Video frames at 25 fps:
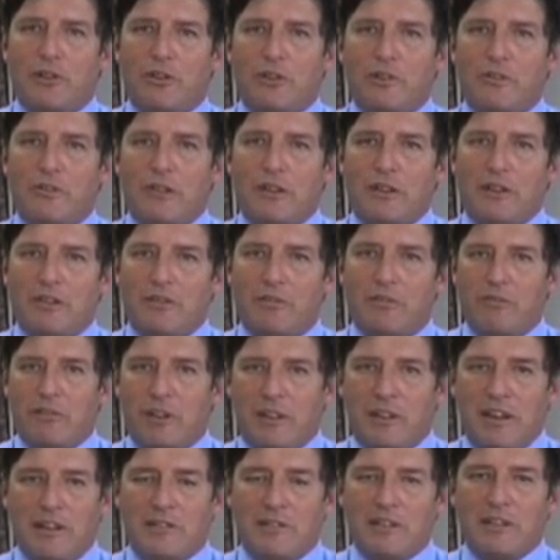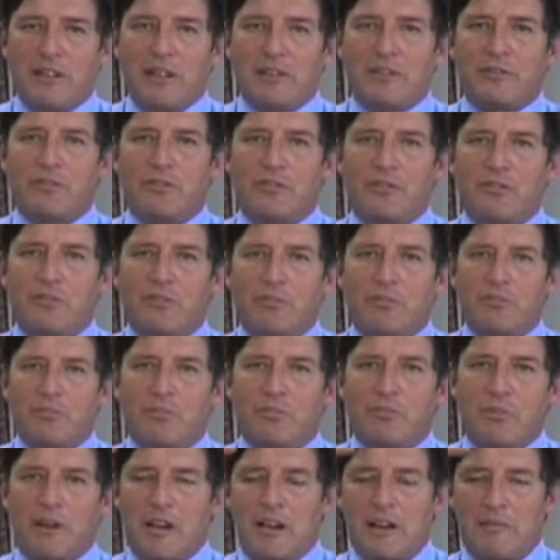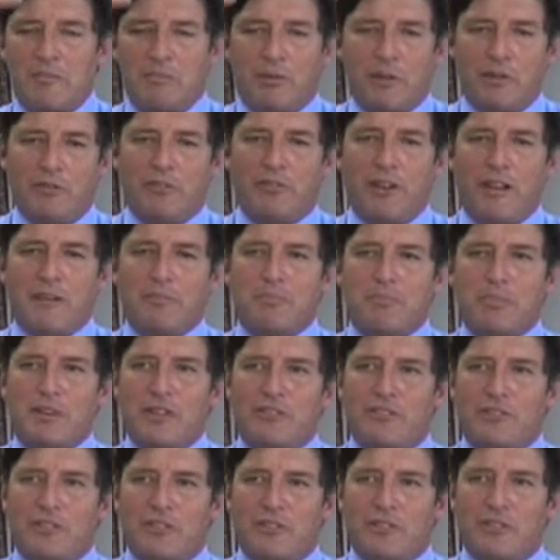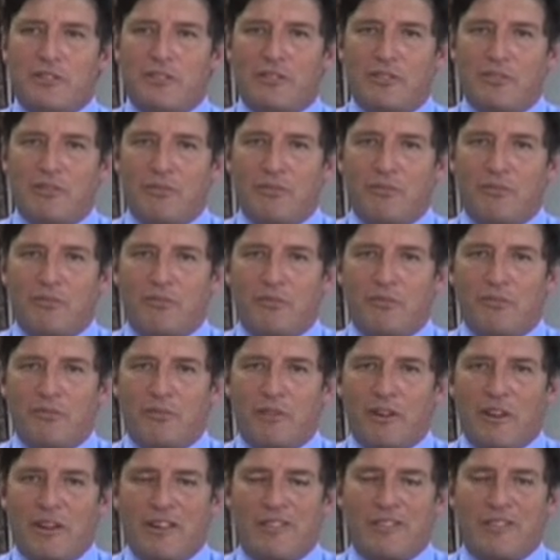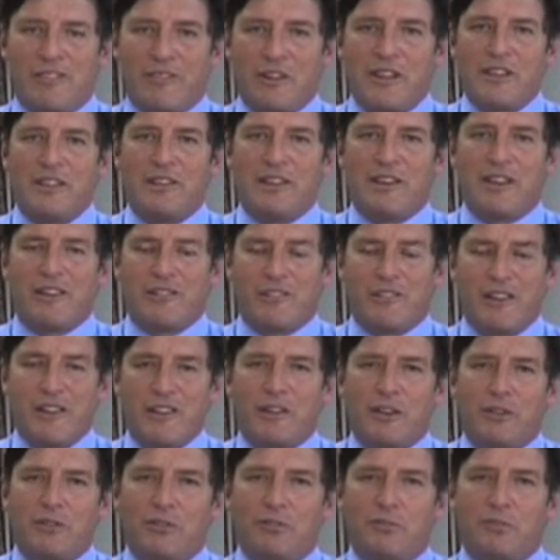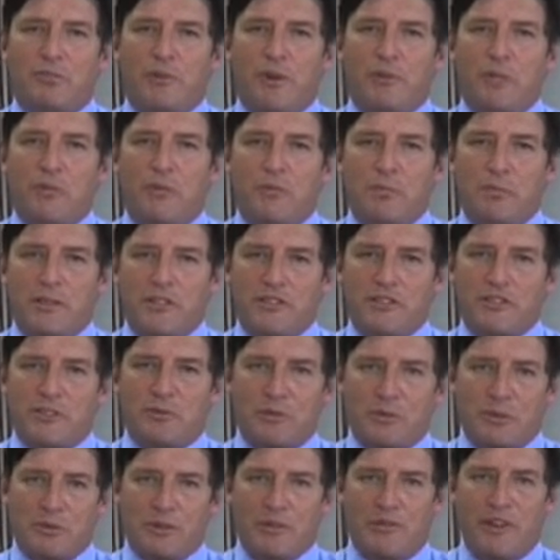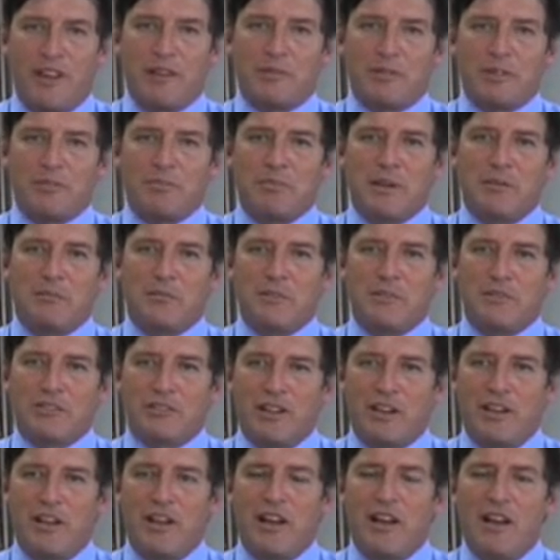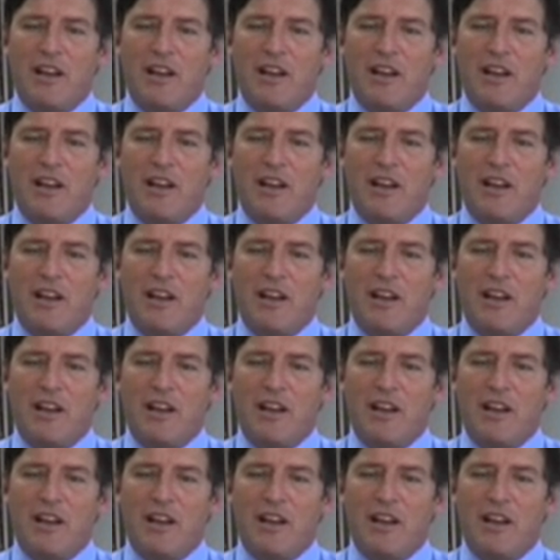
The County Council's Blue Flag Beaches, Green Coast Award beaches, which were developed in Pembrokeshire.